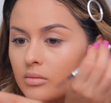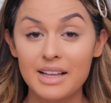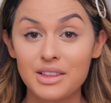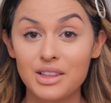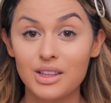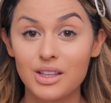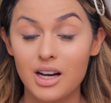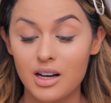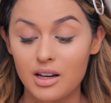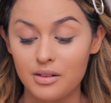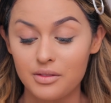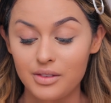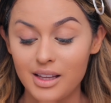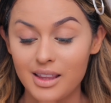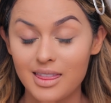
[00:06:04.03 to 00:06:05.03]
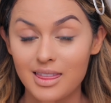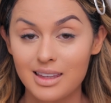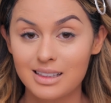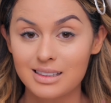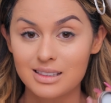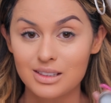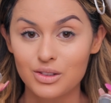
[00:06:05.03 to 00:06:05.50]
I love
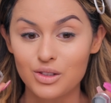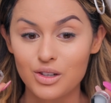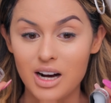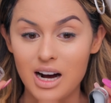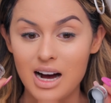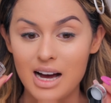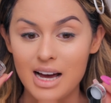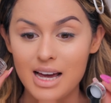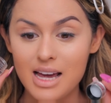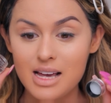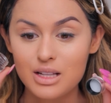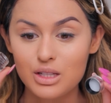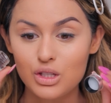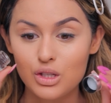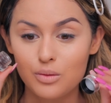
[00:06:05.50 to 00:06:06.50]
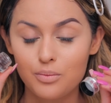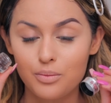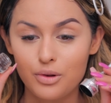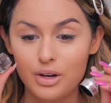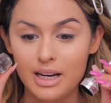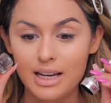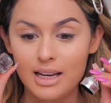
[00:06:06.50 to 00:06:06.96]
this little guy to
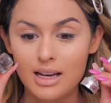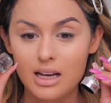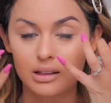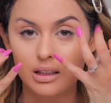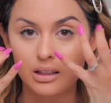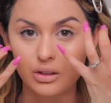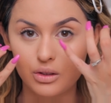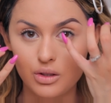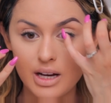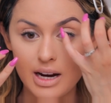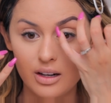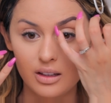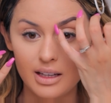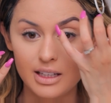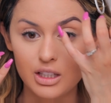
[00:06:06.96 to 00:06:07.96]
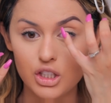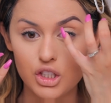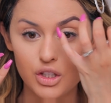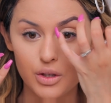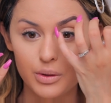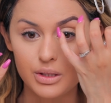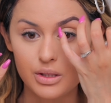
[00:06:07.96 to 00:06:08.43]
bring the little hair-like
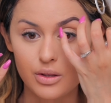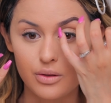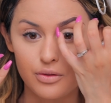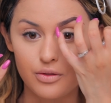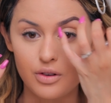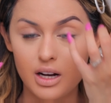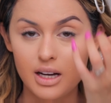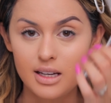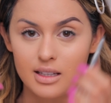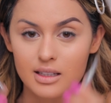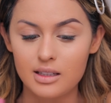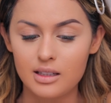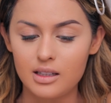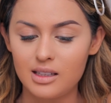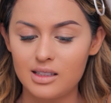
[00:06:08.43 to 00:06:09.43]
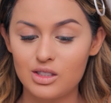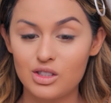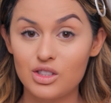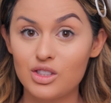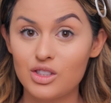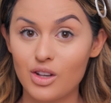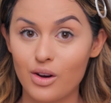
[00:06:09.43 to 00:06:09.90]
strokes in the front.
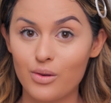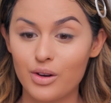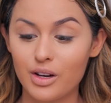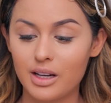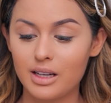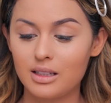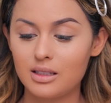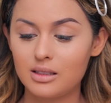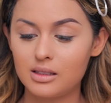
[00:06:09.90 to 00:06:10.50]
It's so good.